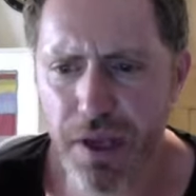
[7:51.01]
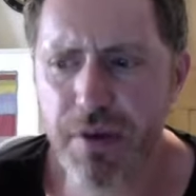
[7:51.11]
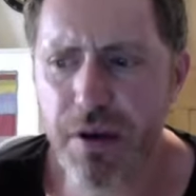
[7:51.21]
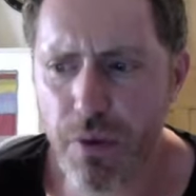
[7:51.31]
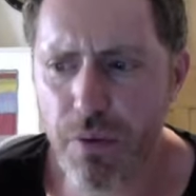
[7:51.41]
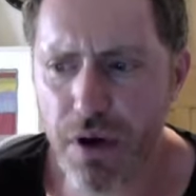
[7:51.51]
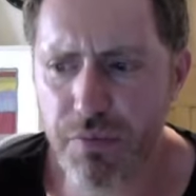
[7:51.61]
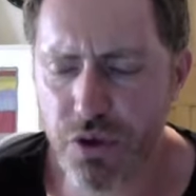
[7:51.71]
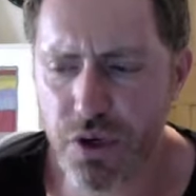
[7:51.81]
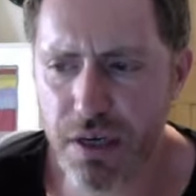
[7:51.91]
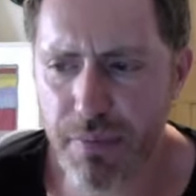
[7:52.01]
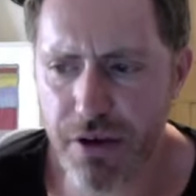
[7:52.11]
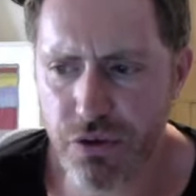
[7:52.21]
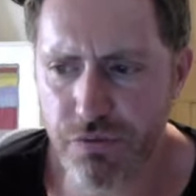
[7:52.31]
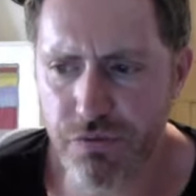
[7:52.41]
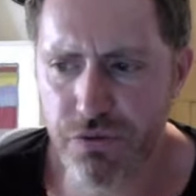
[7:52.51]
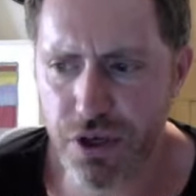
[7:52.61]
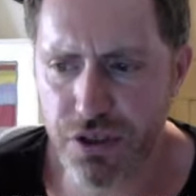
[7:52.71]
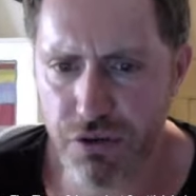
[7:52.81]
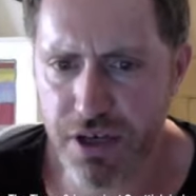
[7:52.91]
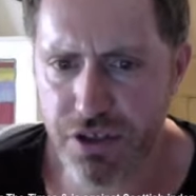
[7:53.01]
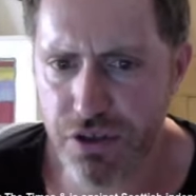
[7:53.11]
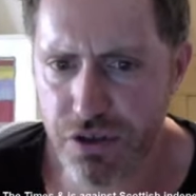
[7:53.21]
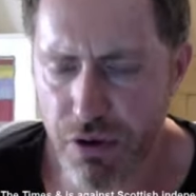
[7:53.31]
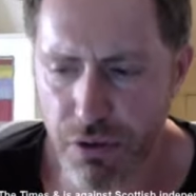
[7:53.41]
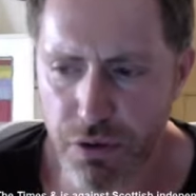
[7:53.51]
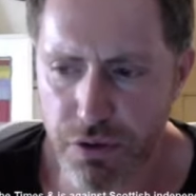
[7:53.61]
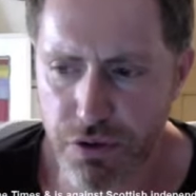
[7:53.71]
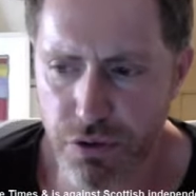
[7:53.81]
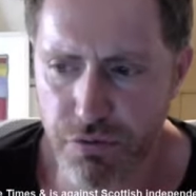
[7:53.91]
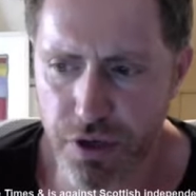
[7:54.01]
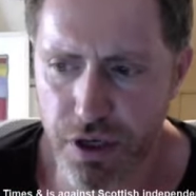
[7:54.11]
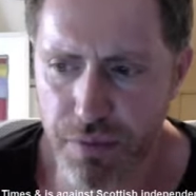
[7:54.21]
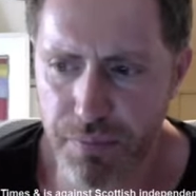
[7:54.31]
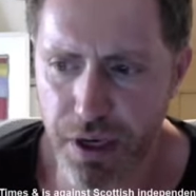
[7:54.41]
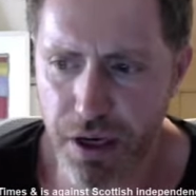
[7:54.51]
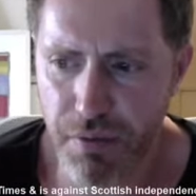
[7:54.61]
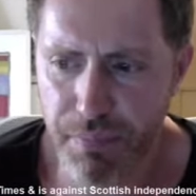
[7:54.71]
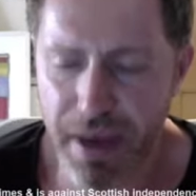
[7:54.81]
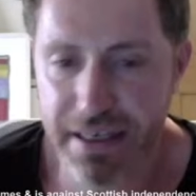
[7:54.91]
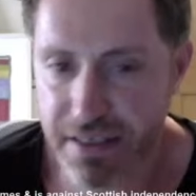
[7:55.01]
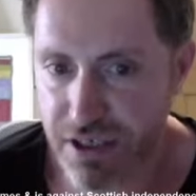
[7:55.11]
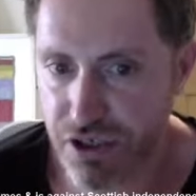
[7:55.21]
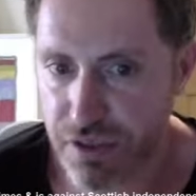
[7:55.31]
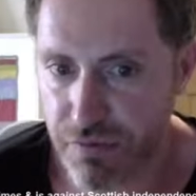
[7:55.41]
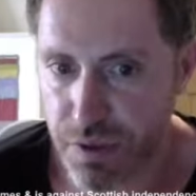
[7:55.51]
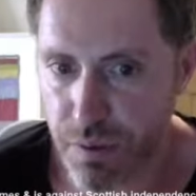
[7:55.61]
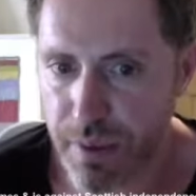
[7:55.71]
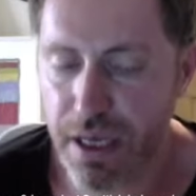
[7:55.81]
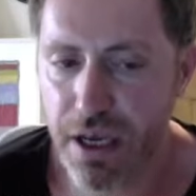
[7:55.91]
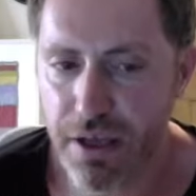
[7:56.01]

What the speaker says: I mean, I'm talking about sort of transgressions rather than sort of bad decisions, if you see what I mean.